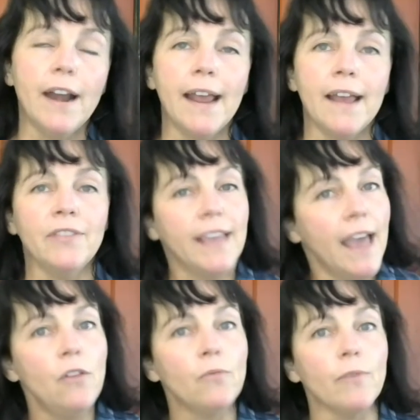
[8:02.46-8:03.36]
and the
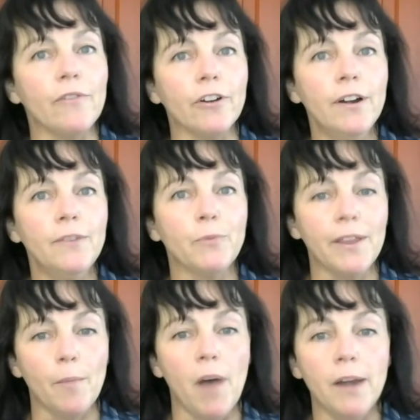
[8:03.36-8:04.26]
Kettle River. We're
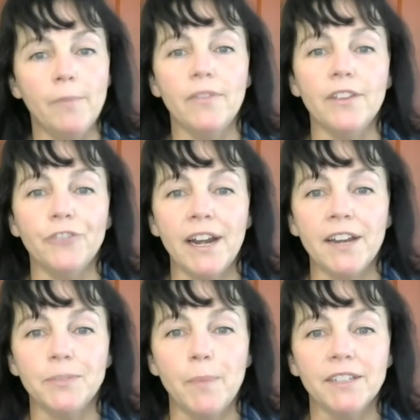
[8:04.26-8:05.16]
at the bottom of the
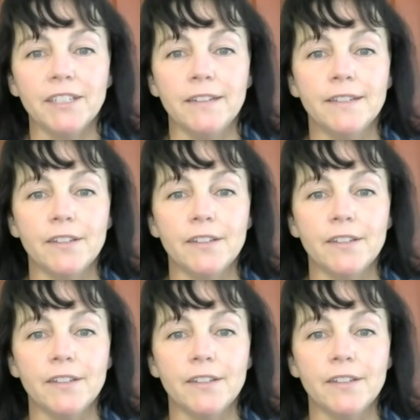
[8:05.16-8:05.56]
drainage basin.